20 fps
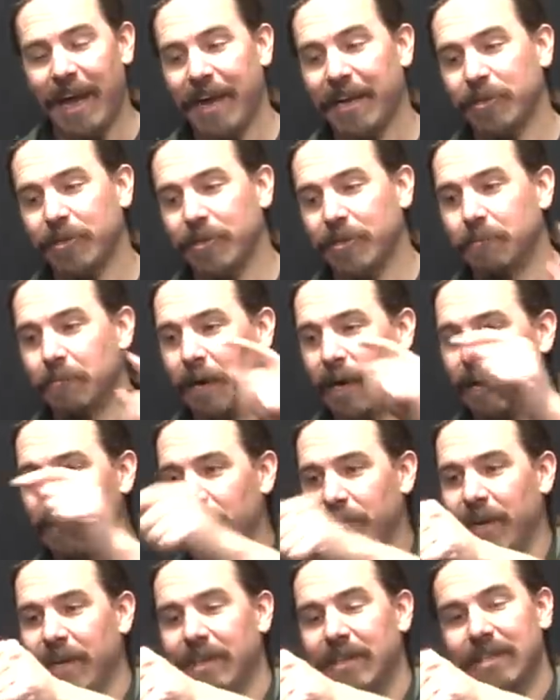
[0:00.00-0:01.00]
actually
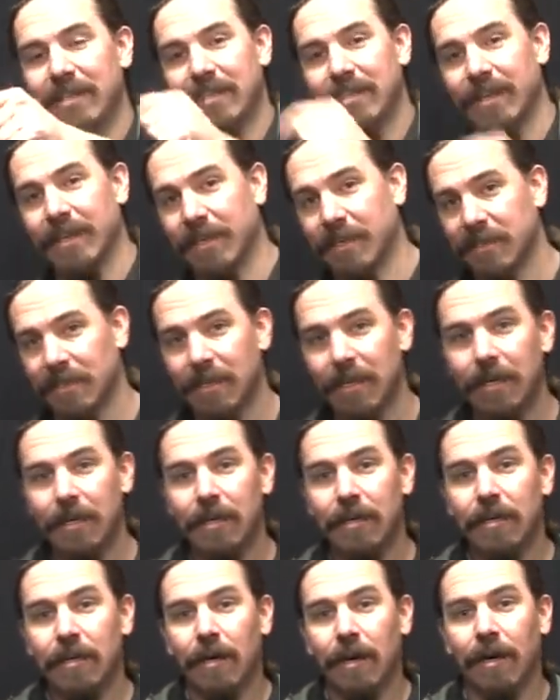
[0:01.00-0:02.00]
modified these things
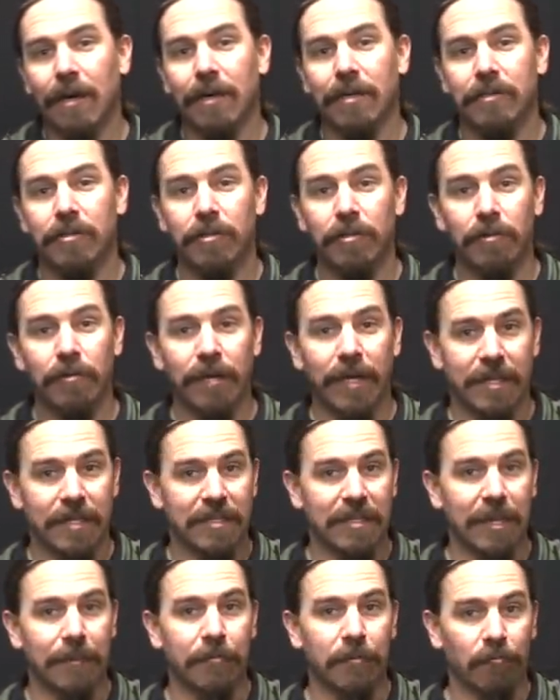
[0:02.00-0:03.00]
uh, to
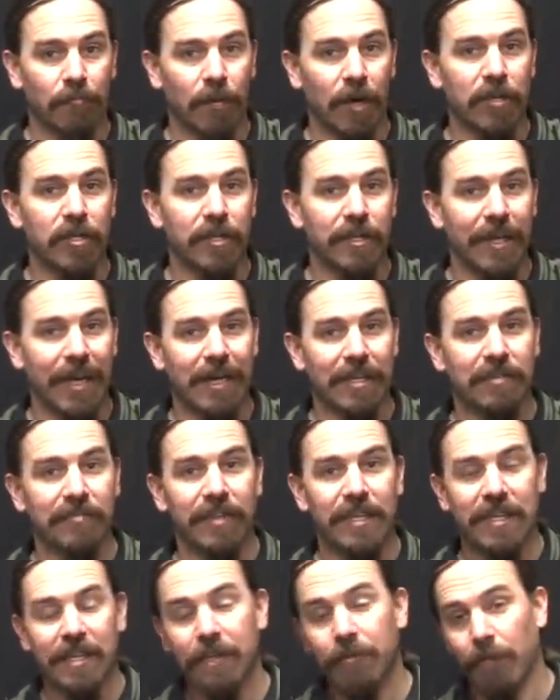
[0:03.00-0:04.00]
accept Russian
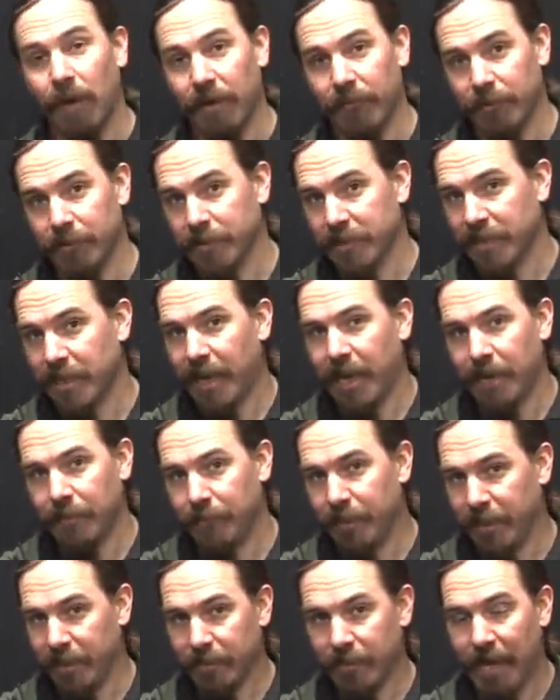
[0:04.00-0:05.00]
SVT rifles that had
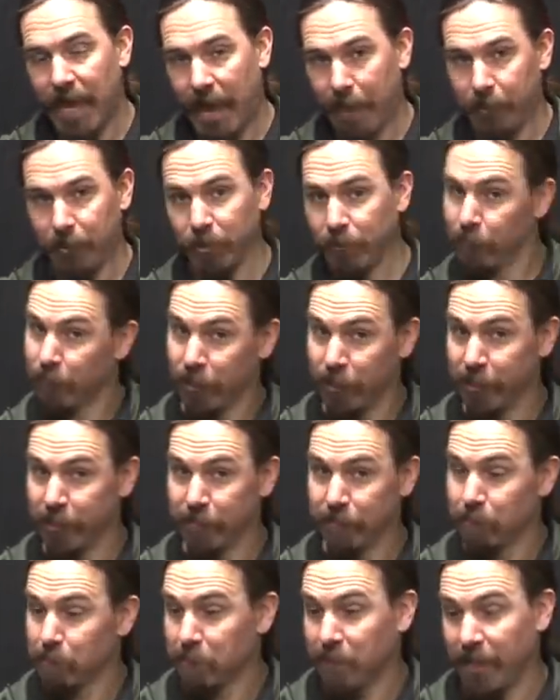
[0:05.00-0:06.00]
been captured, which
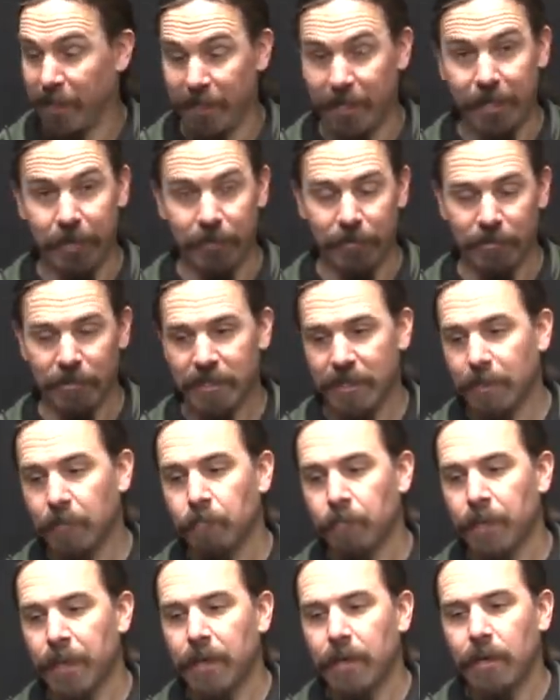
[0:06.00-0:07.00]
is kind of
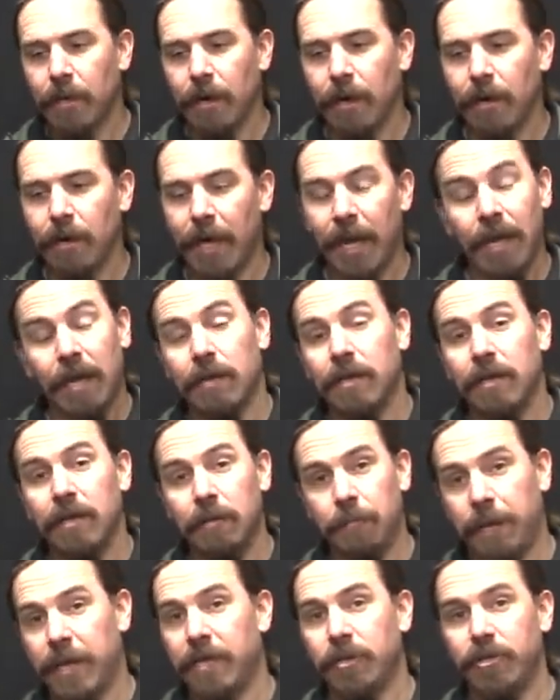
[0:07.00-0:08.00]
interesting. Uh, and in
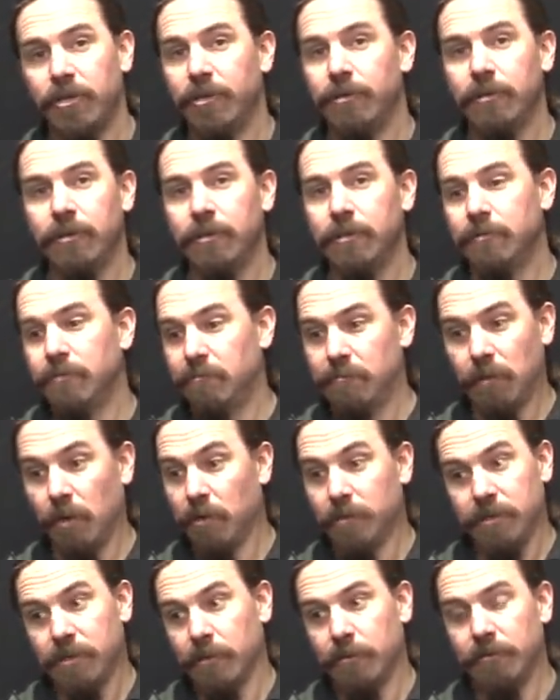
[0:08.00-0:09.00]
a pinch, you could
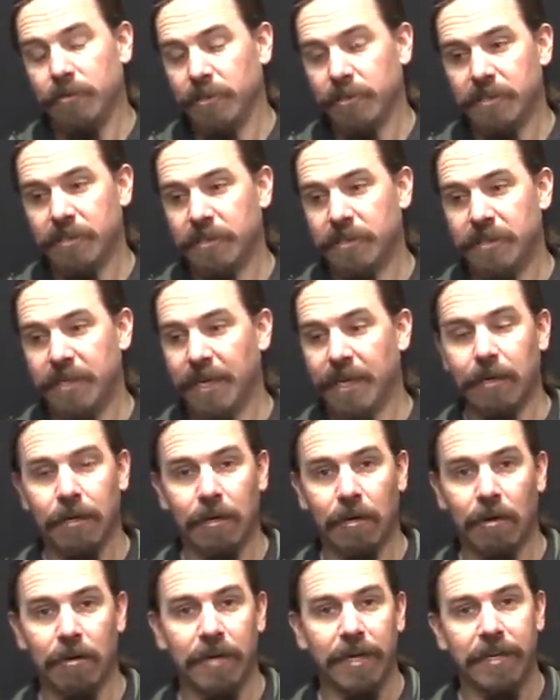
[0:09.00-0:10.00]
also just stick a
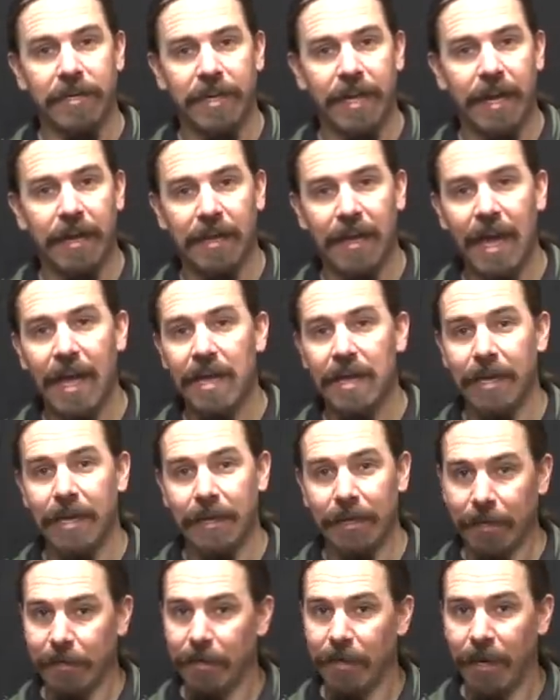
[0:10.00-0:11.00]
Kar98K
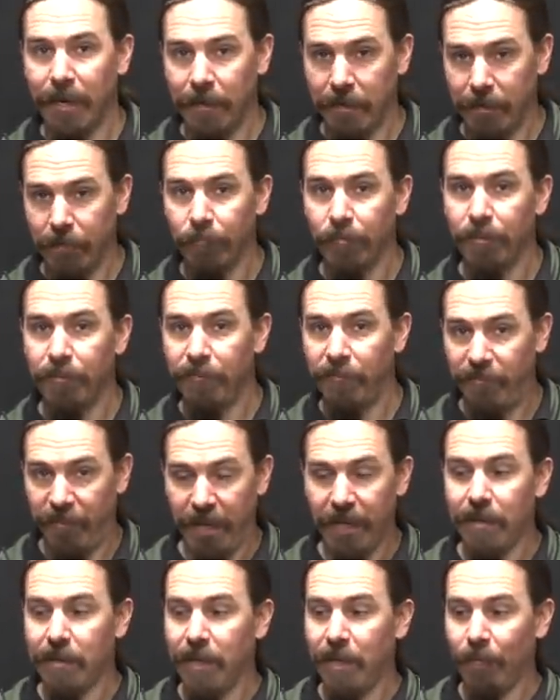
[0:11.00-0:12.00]
in it, and it would
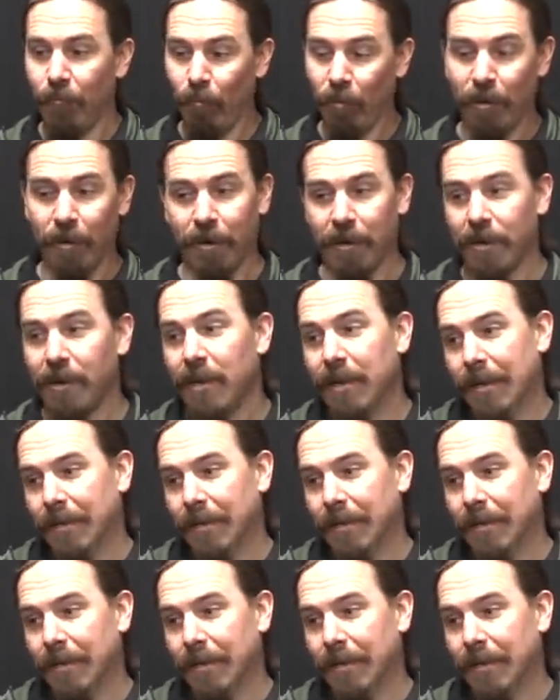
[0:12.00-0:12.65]
fit and work.